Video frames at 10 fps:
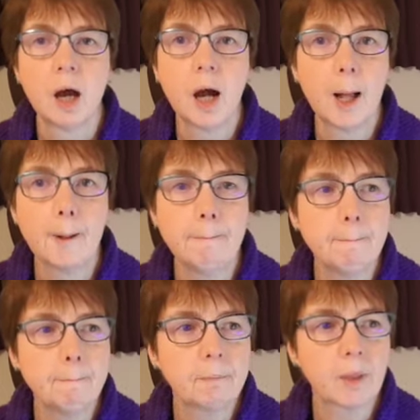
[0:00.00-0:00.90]

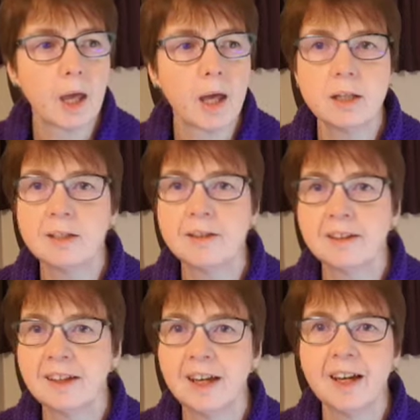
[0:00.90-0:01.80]
And
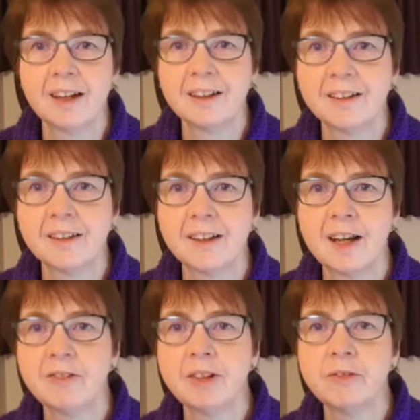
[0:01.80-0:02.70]
yeah, have
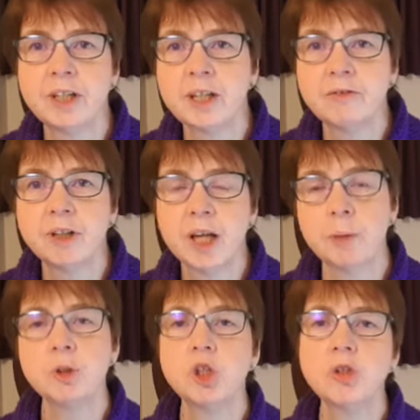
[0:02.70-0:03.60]
a lovely evening.
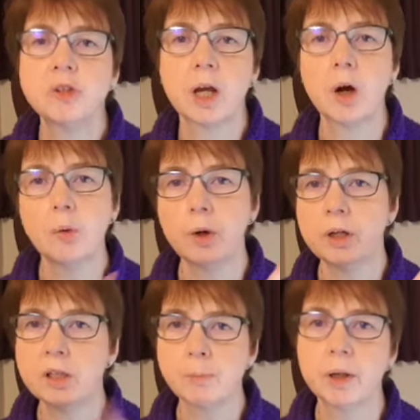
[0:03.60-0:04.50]
Happy Tuesday. Oh, and
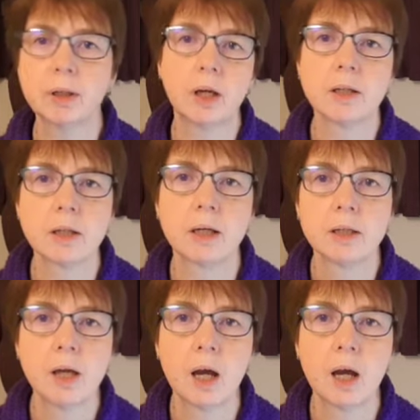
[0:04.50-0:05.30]
it's Pancake Day.